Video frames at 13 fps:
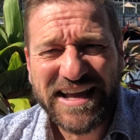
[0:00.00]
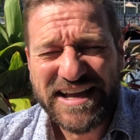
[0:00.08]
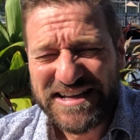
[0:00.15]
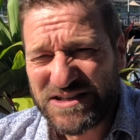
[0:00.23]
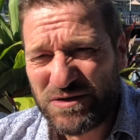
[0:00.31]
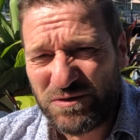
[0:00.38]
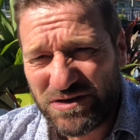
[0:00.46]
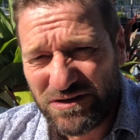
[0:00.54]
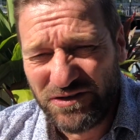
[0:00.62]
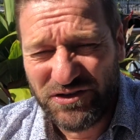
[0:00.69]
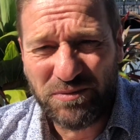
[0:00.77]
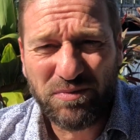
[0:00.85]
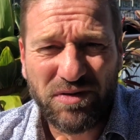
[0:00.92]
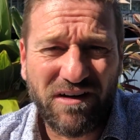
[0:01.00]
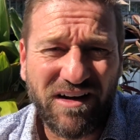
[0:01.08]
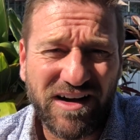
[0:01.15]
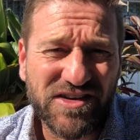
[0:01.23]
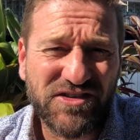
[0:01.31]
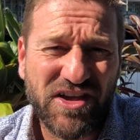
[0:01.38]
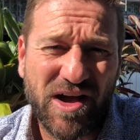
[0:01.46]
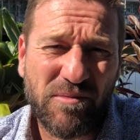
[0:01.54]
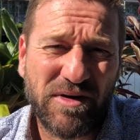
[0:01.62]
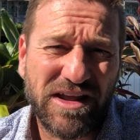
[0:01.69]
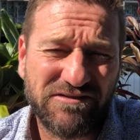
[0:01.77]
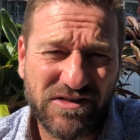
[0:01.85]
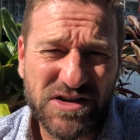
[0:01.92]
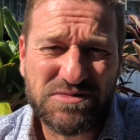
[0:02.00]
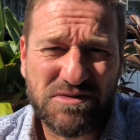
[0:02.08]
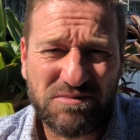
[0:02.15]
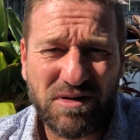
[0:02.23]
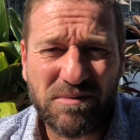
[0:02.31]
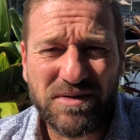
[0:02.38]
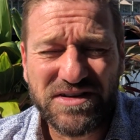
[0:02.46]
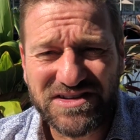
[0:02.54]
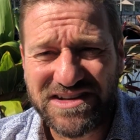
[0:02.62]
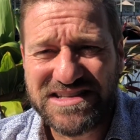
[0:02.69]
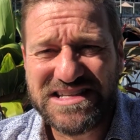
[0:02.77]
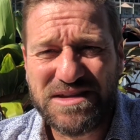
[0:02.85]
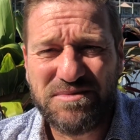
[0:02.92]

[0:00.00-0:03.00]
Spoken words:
It's a real surprise how many investment properties I see